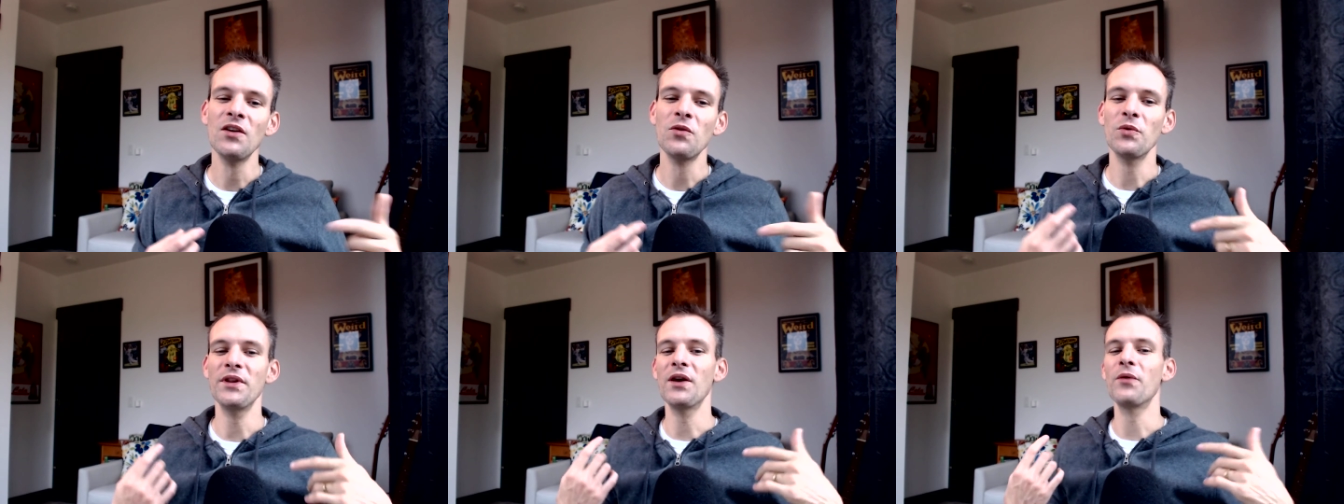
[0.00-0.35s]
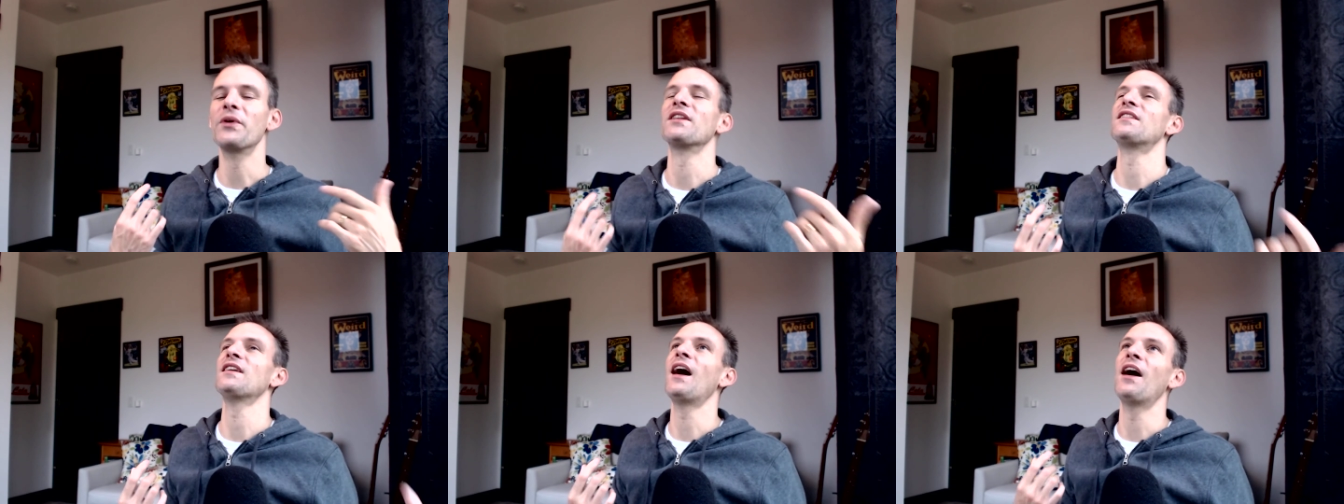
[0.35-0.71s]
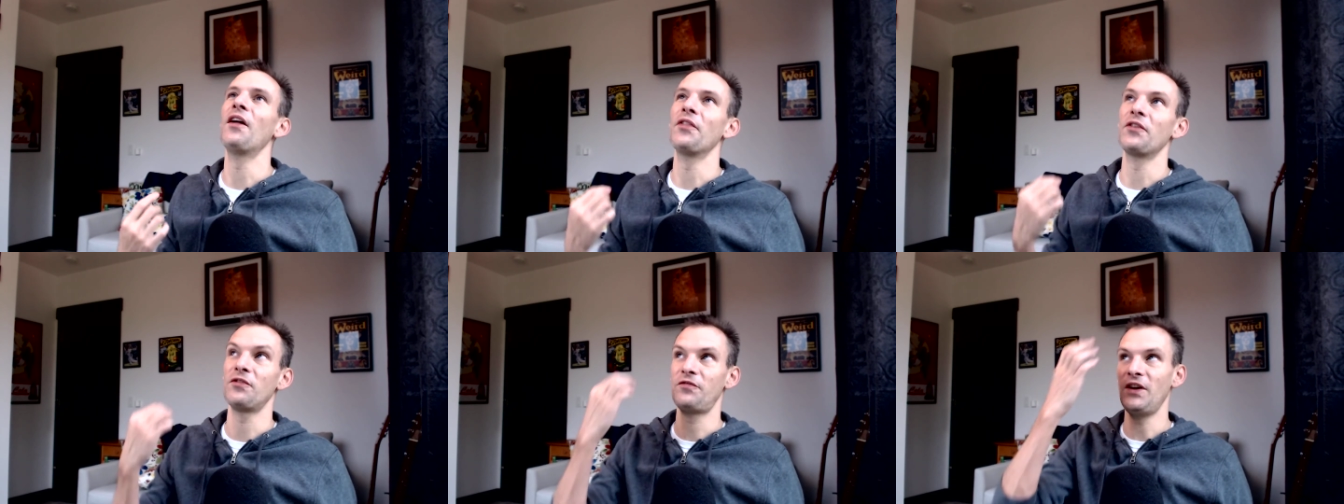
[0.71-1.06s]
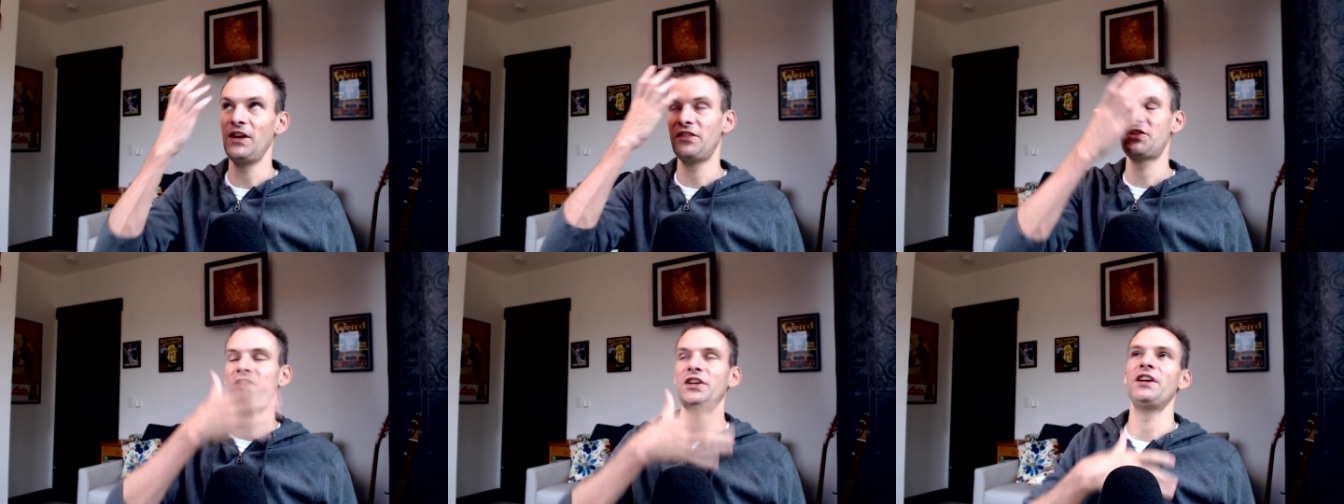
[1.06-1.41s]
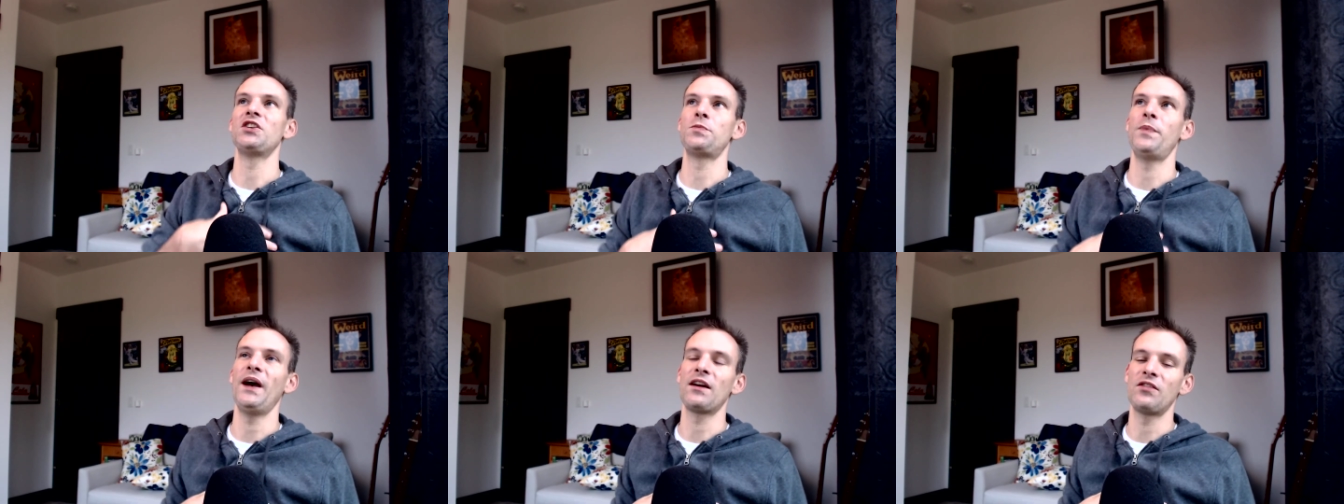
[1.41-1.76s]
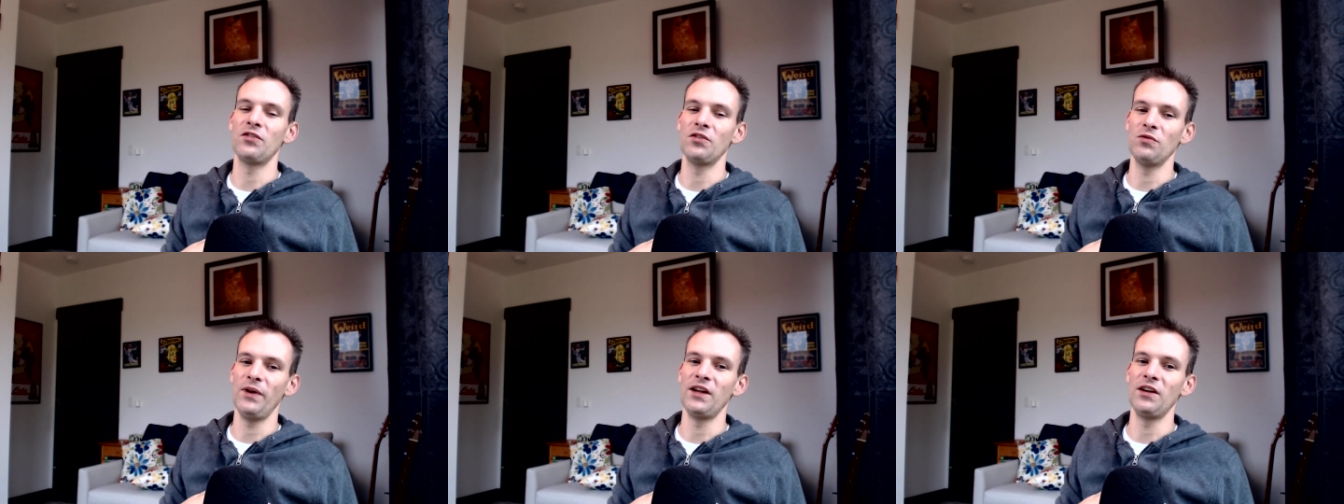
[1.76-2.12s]
when they went down, their face changed back to
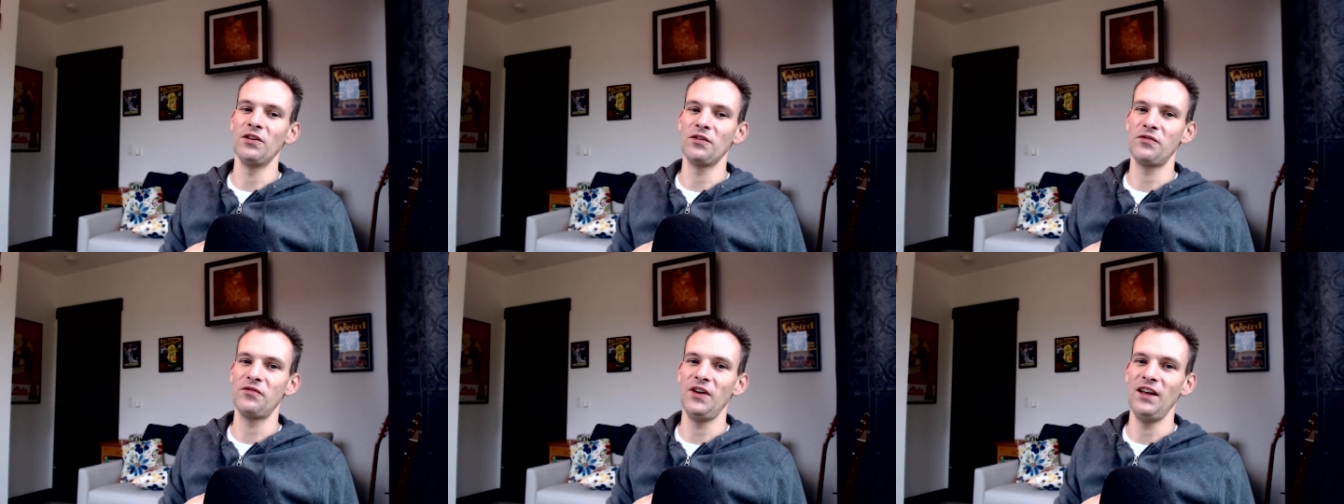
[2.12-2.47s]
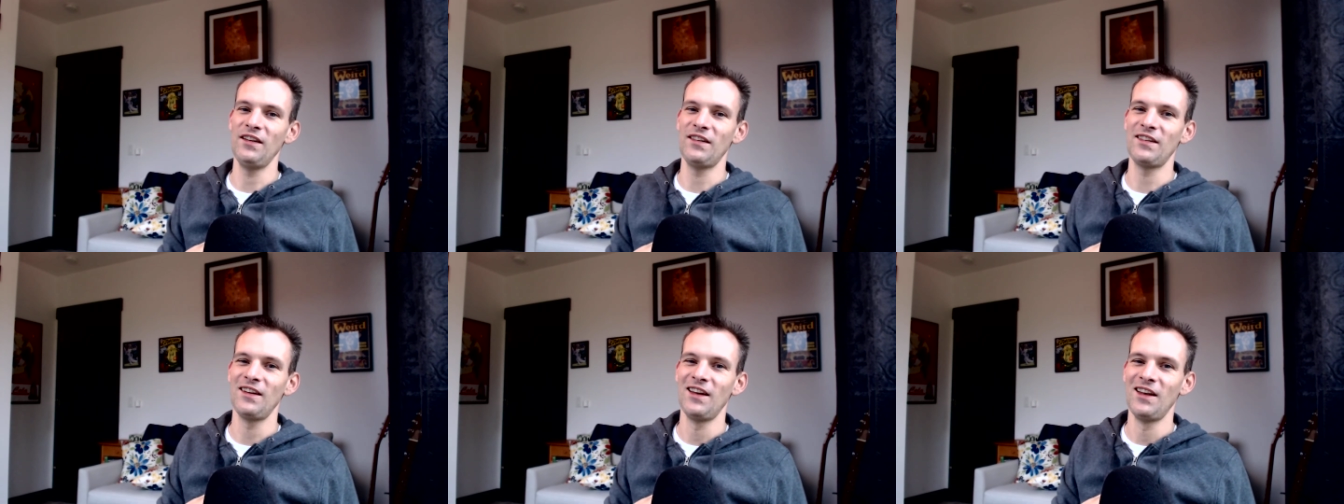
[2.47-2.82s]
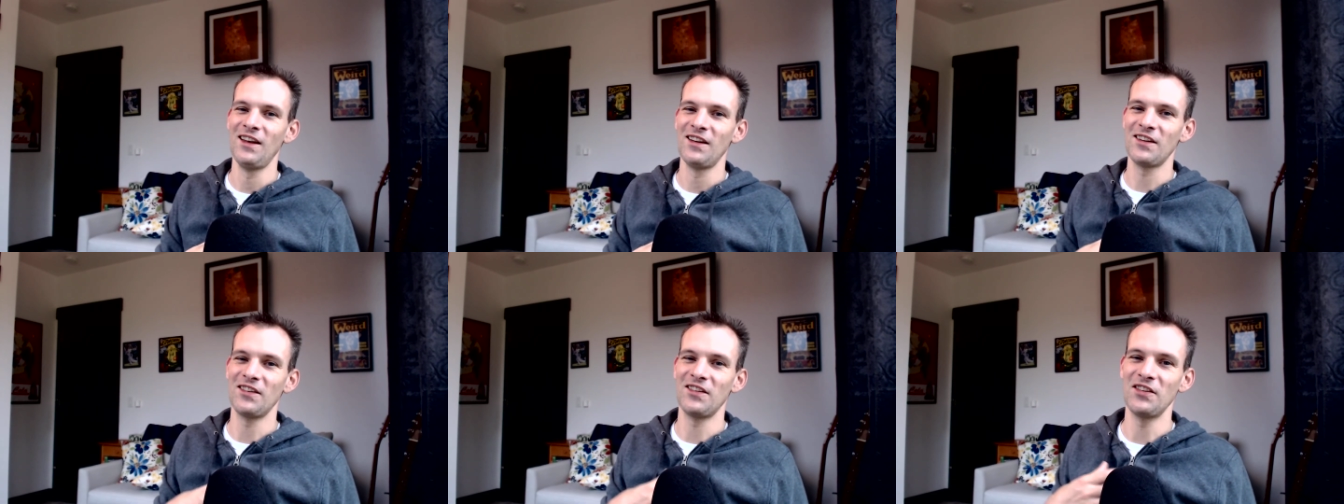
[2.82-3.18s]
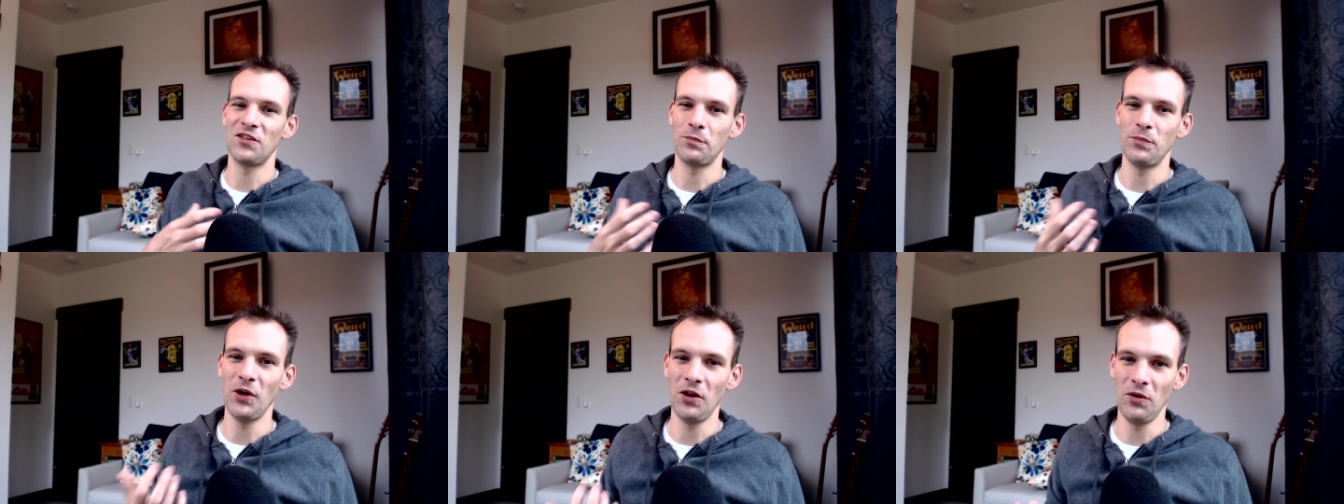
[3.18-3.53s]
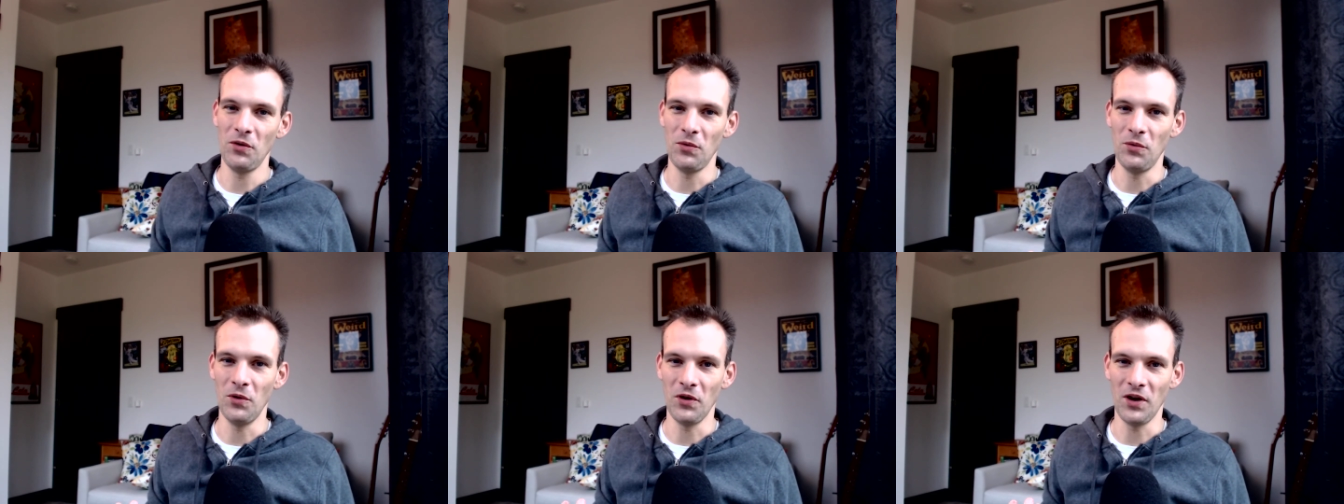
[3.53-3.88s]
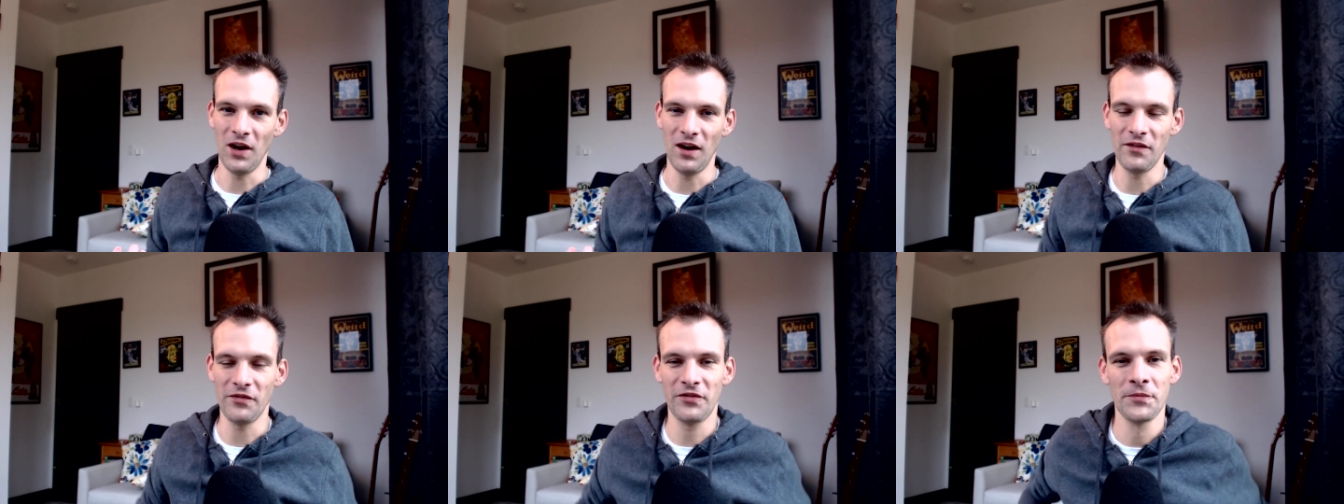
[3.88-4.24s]
their regular face because the spell wore
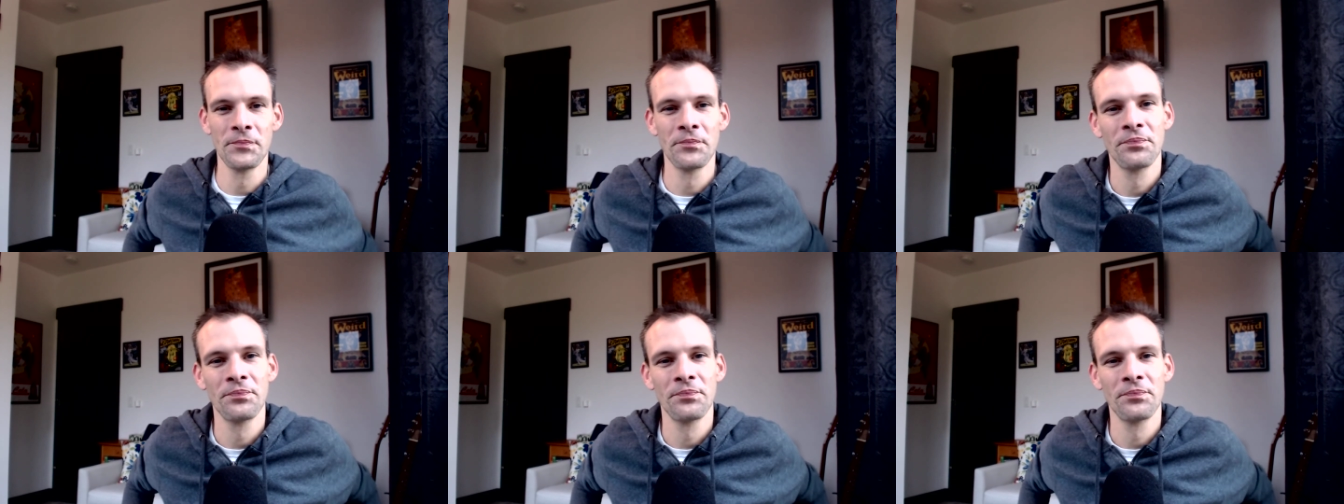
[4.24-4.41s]
off.